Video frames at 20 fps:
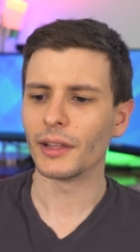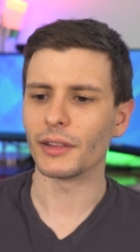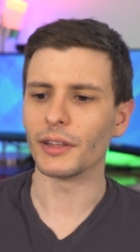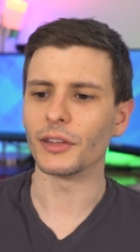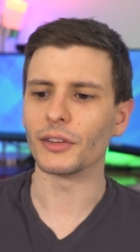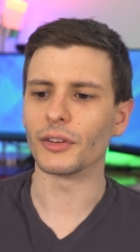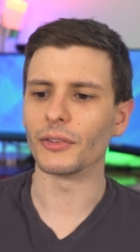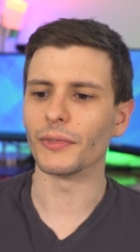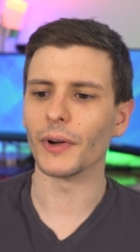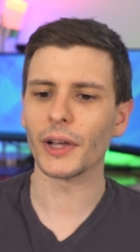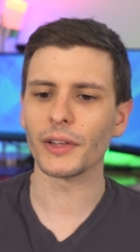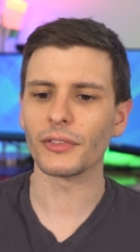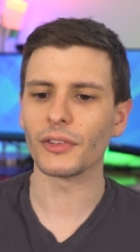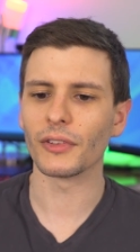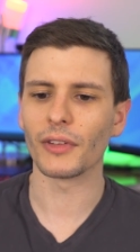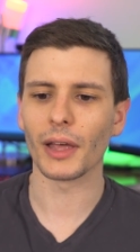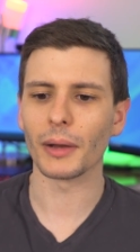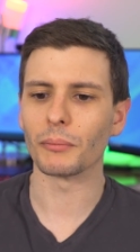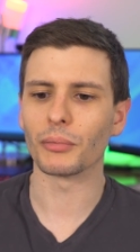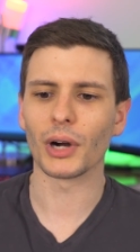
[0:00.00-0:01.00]
these
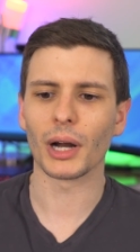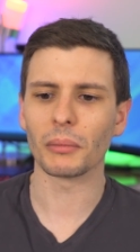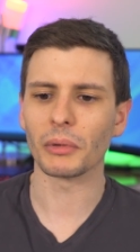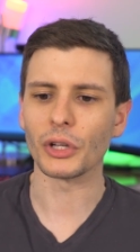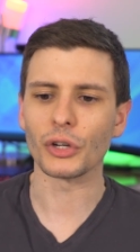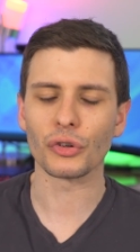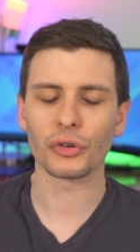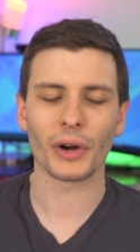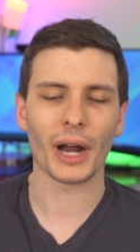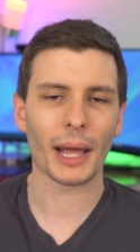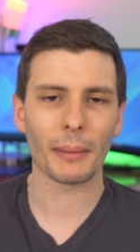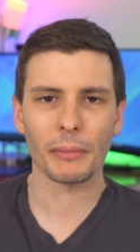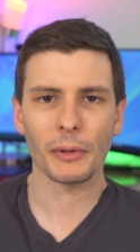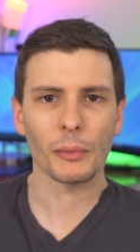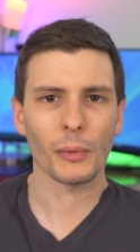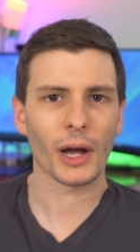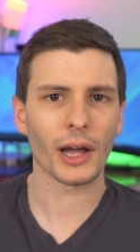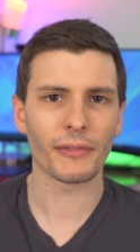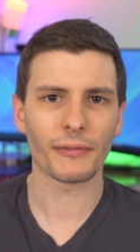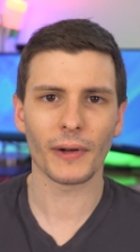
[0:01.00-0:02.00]
devices had probably crappy
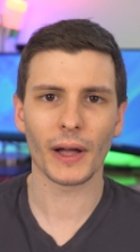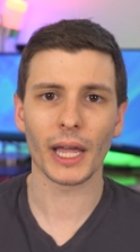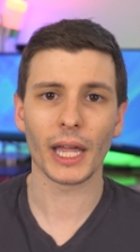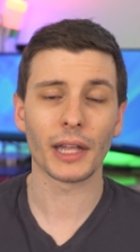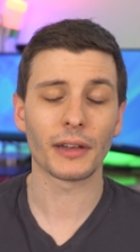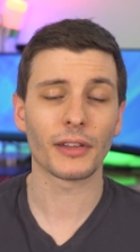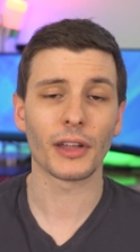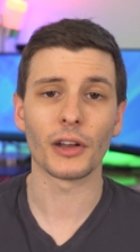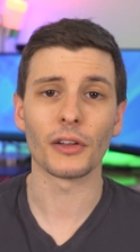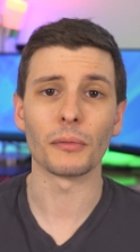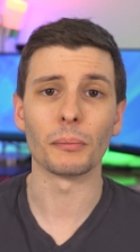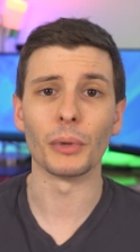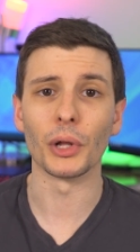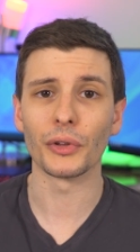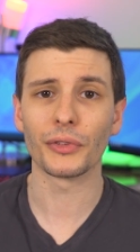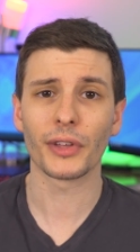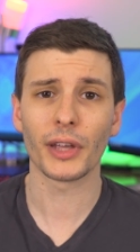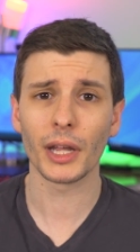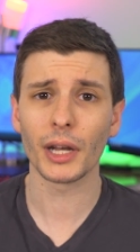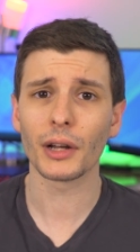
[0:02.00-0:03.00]
Wi-Fi antennas
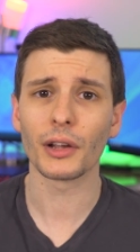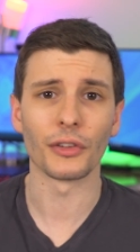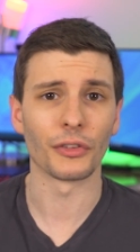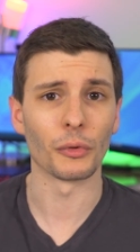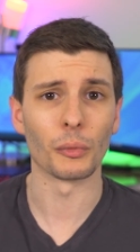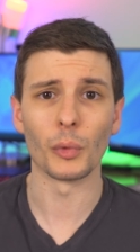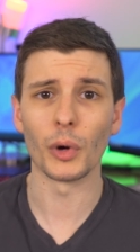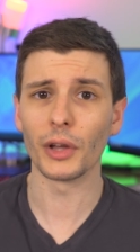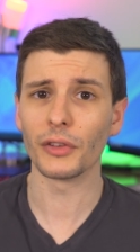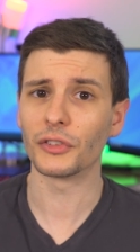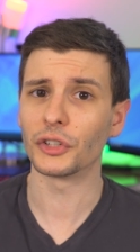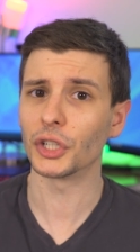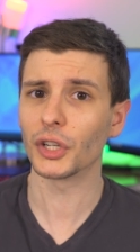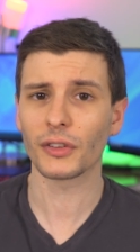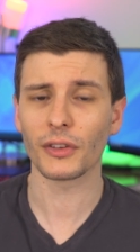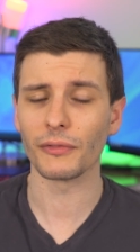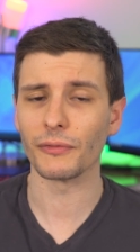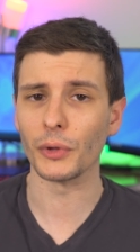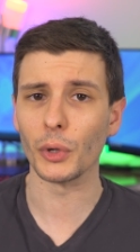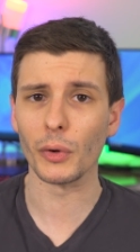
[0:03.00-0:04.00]
built in because it was
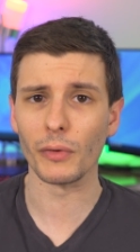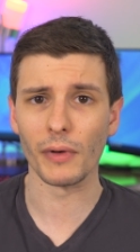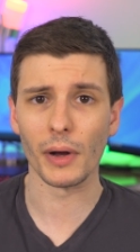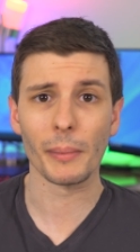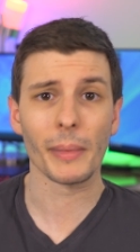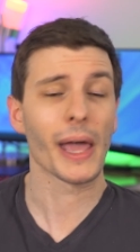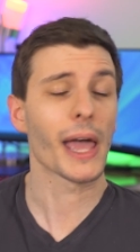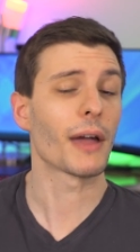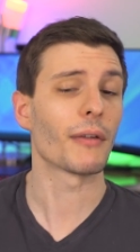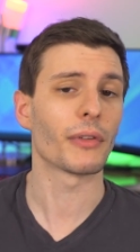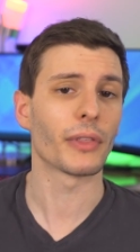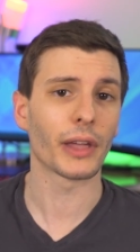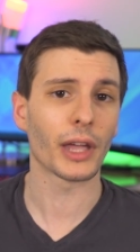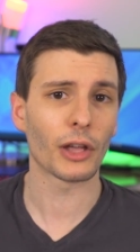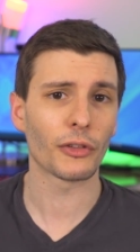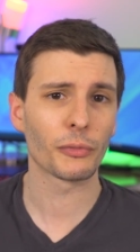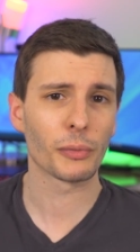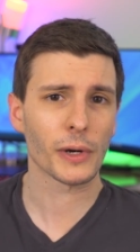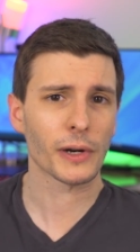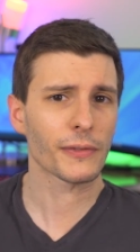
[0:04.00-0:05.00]
just a few of them. Everything
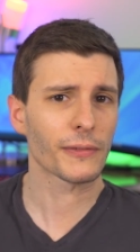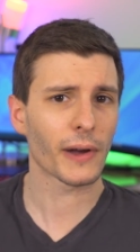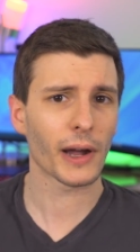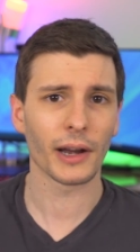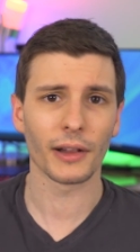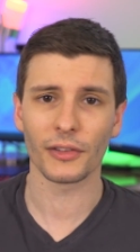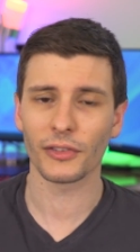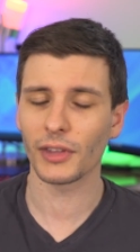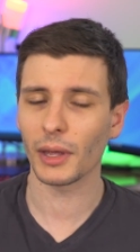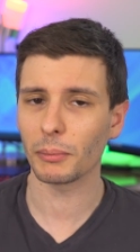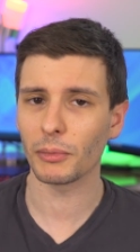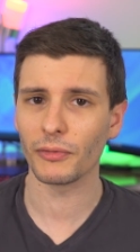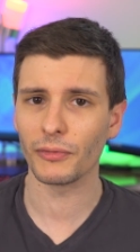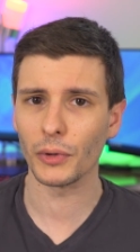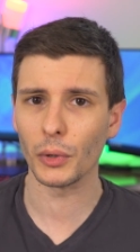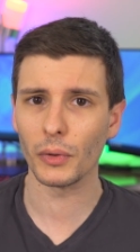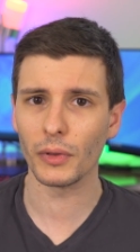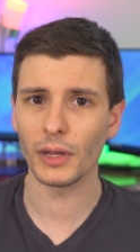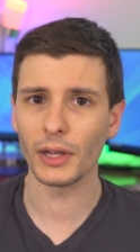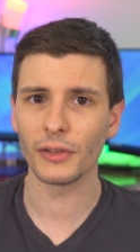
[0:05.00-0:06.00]
else worked fine except a
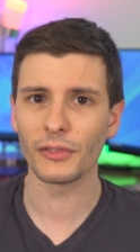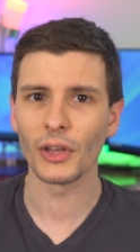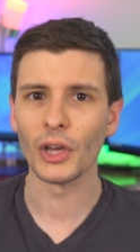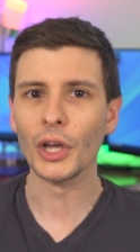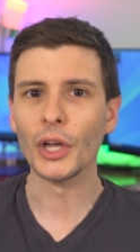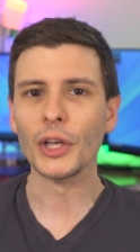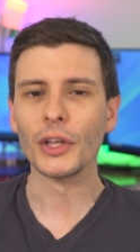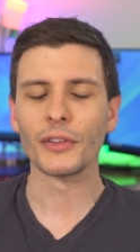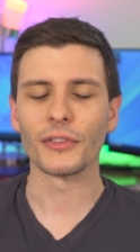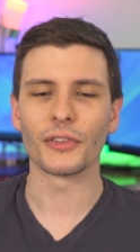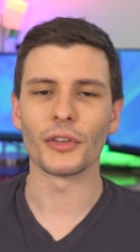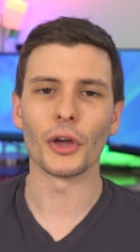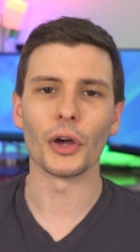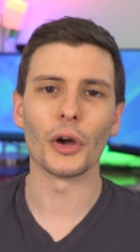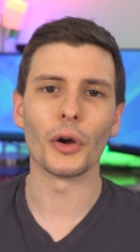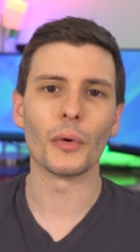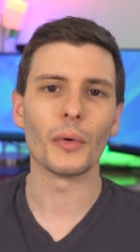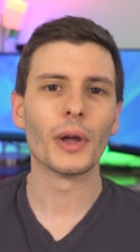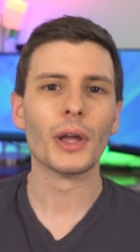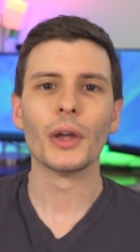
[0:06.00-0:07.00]
few of these.
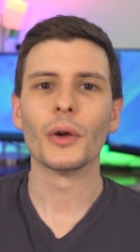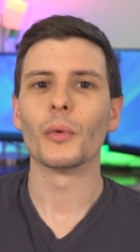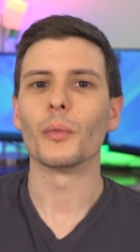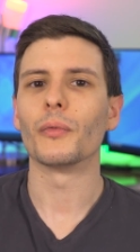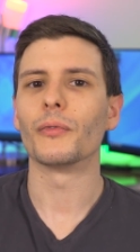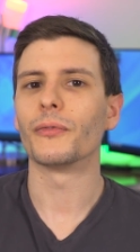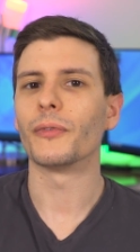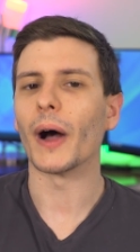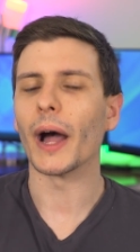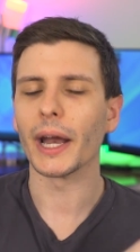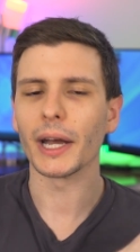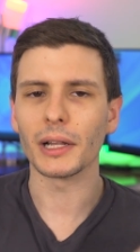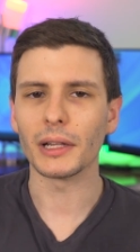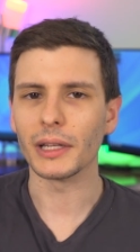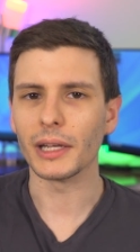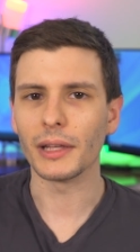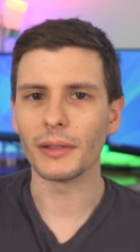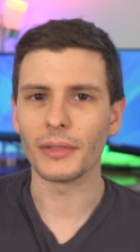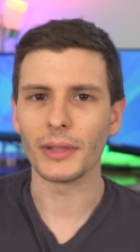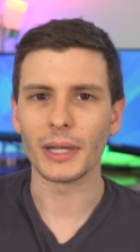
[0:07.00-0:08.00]
So
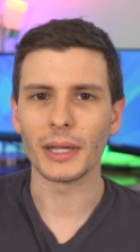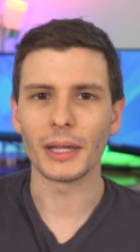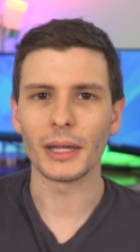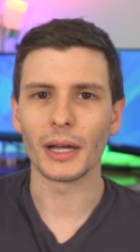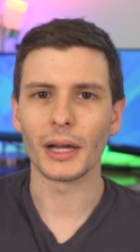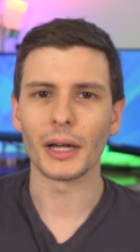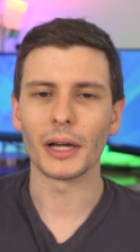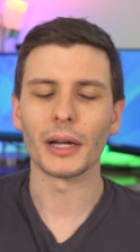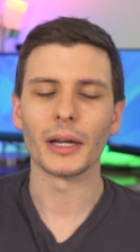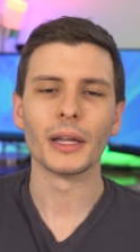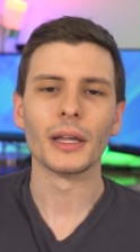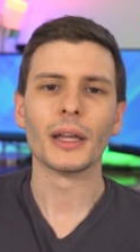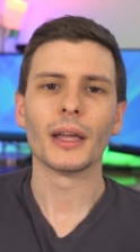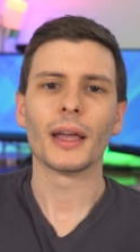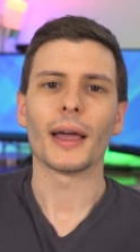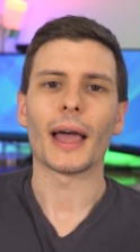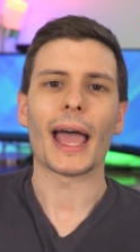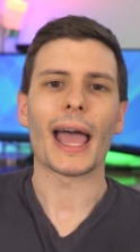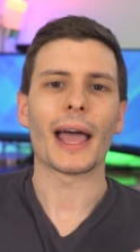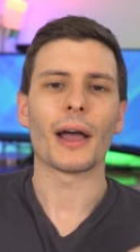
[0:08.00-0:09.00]
finally, the
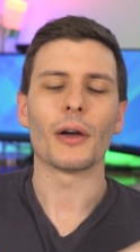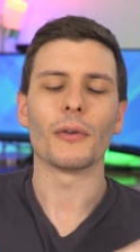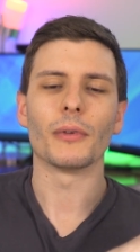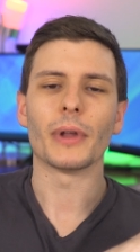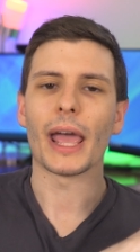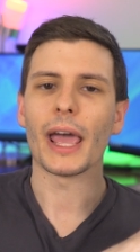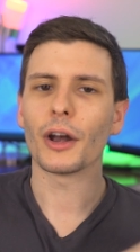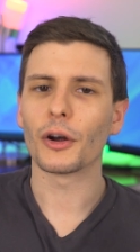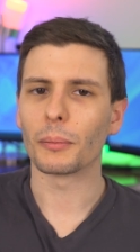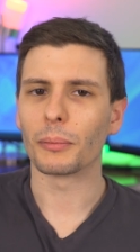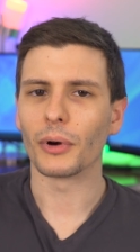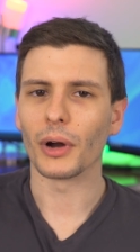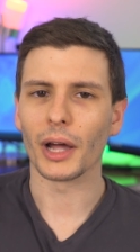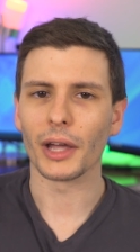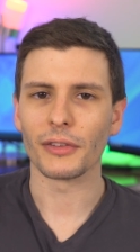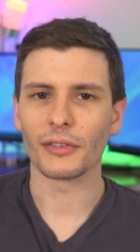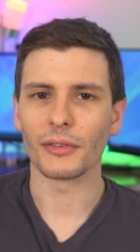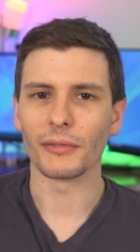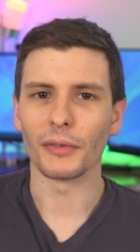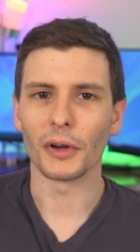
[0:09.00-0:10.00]

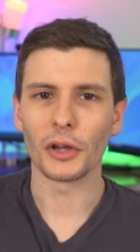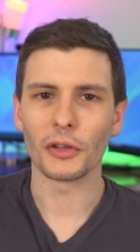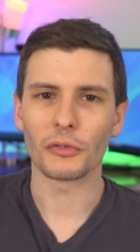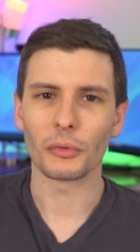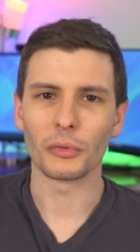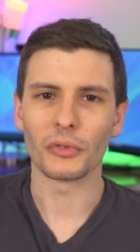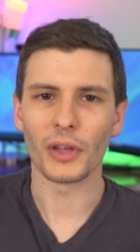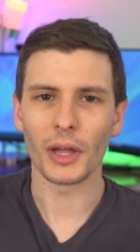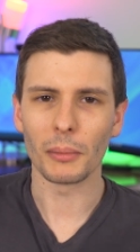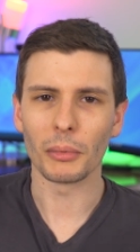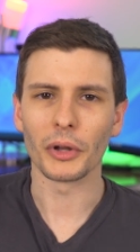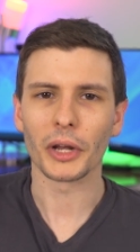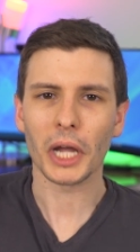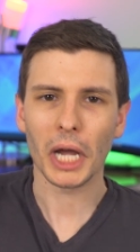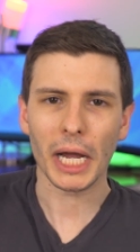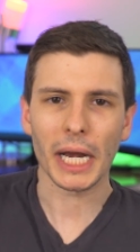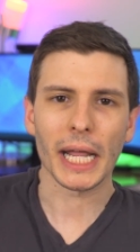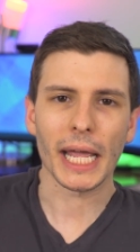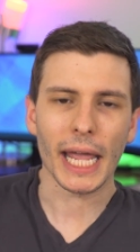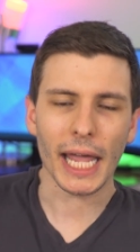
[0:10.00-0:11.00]
enterprise device was able to
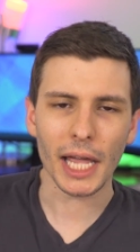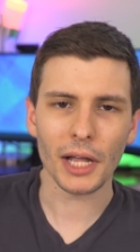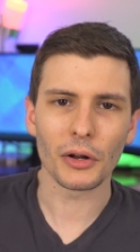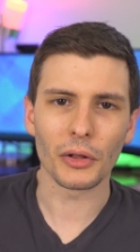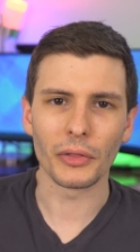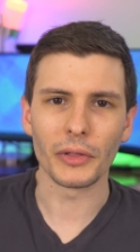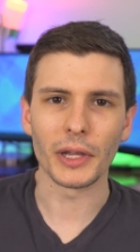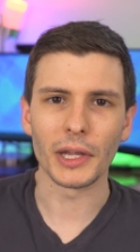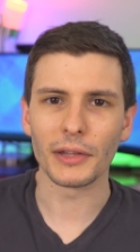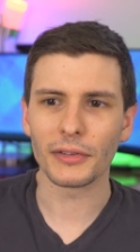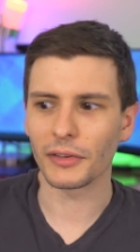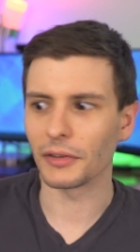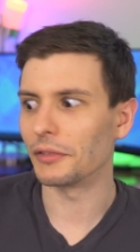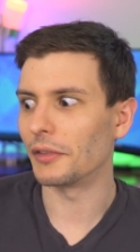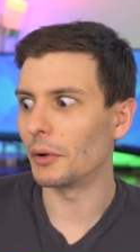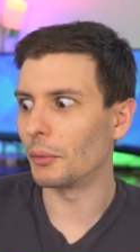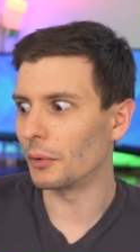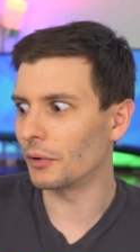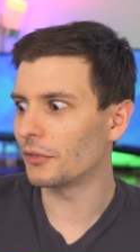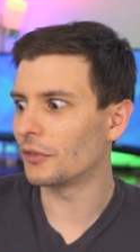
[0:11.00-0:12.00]
kind of handle these because
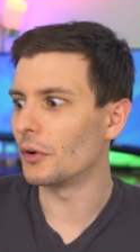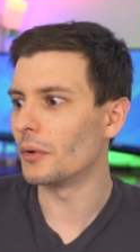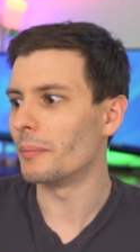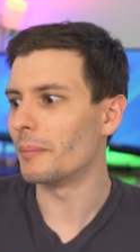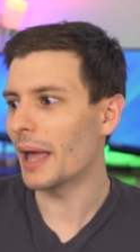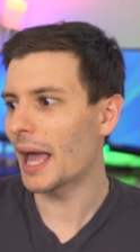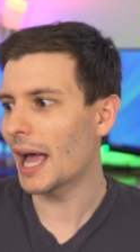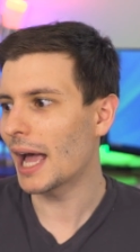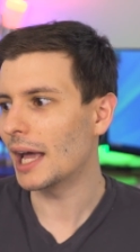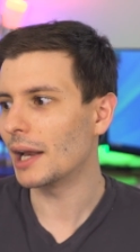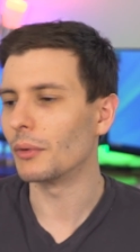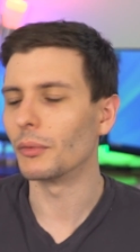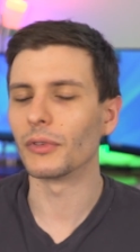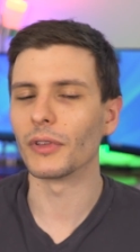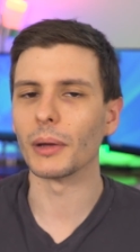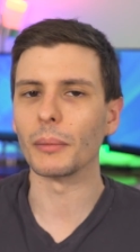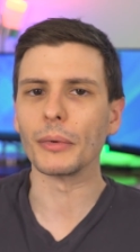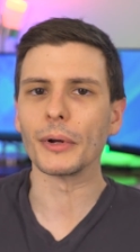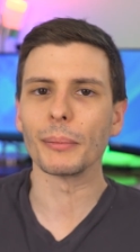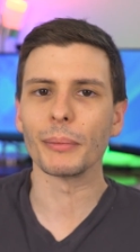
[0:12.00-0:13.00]
they were so bad, it was
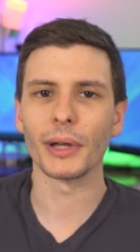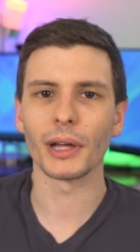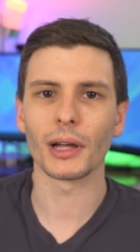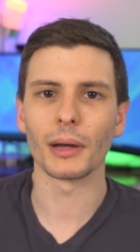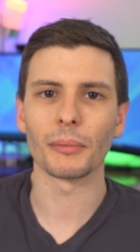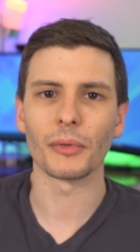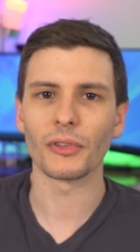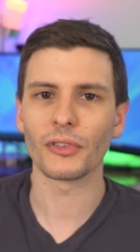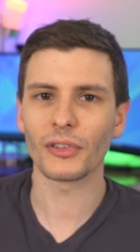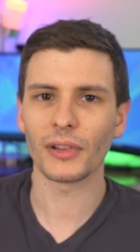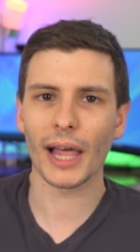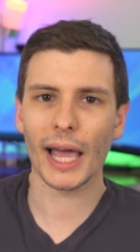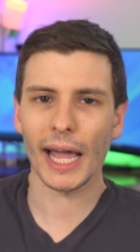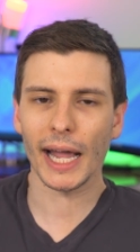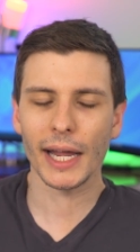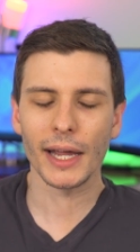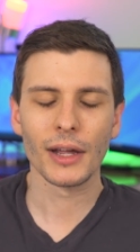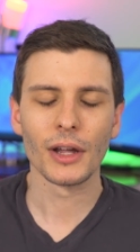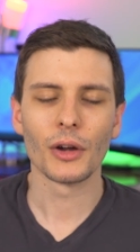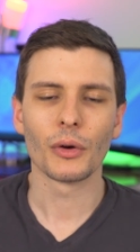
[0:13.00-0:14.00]
able to pick up the
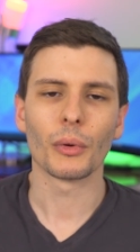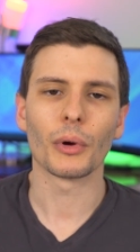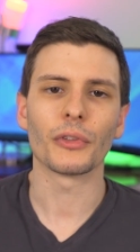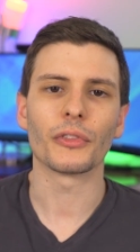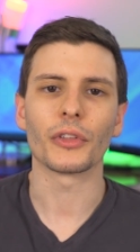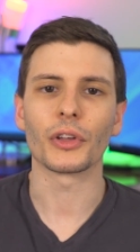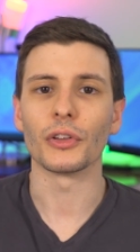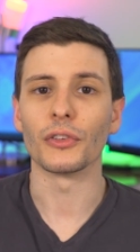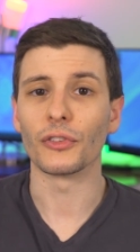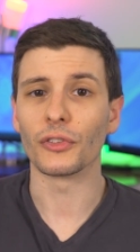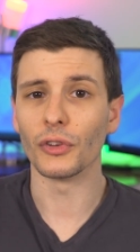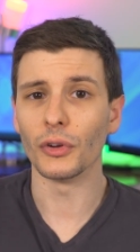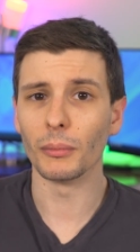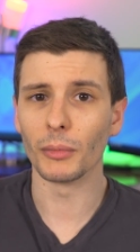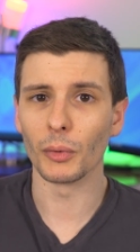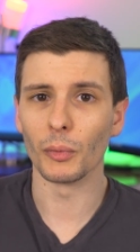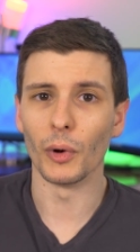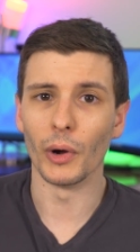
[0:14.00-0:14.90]
slack, whereas the consumer